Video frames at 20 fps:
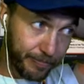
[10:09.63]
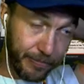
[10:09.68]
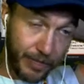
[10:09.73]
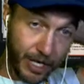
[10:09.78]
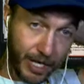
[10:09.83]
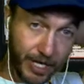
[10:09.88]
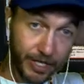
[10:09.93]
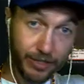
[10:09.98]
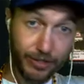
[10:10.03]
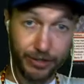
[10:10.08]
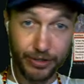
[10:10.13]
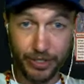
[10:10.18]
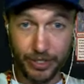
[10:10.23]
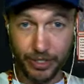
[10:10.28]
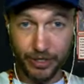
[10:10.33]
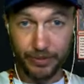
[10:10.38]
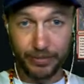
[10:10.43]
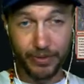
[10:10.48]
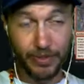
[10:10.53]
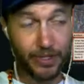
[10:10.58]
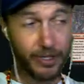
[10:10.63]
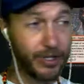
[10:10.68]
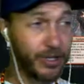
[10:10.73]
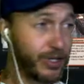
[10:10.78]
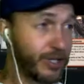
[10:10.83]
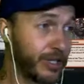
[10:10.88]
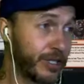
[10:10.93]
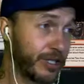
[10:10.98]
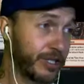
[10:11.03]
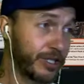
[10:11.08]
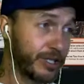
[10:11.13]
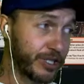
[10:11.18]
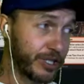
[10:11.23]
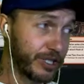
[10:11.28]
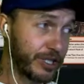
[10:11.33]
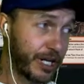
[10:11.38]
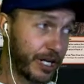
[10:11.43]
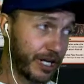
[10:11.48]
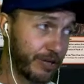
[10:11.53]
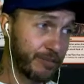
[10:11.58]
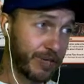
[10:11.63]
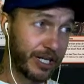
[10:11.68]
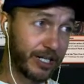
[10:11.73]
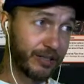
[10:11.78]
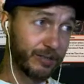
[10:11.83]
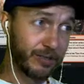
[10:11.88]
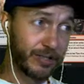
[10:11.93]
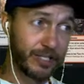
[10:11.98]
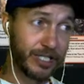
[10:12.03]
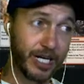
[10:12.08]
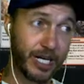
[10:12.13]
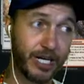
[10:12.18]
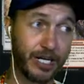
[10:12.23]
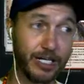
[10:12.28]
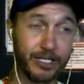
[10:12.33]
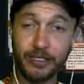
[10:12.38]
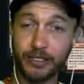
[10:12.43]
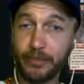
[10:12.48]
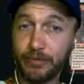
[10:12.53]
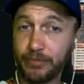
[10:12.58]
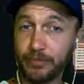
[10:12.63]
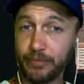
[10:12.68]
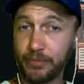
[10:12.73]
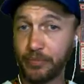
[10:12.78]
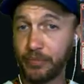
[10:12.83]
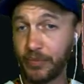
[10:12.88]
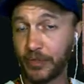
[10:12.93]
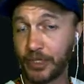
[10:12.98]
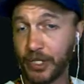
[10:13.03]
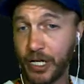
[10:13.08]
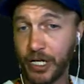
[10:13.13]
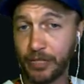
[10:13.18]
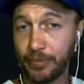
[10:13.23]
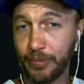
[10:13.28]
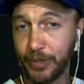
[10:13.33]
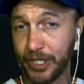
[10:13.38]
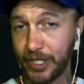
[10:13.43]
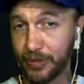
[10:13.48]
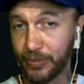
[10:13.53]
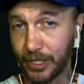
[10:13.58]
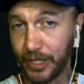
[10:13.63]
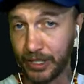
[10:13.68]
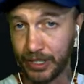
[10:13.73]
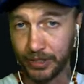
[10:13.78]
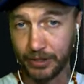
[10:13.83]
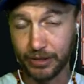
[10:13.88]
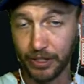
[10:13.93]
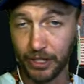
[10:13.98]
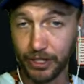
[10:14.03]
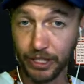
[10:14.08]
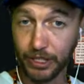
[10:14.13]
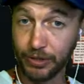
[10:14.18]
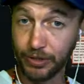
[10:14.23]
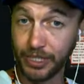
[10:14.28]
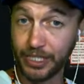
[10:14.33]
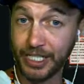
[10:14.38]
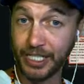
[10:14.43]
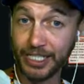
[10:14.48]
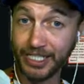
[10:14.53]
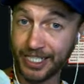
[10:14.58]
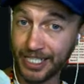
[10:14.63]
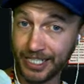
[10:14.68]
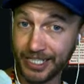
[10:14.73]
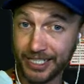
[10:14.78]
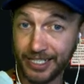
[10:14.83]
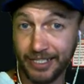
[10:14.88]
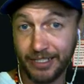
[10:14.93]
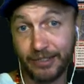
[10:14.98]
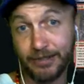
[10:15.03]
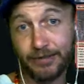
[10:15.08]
And also, you can animate it with Khan's +1 and turn it to a 6/6,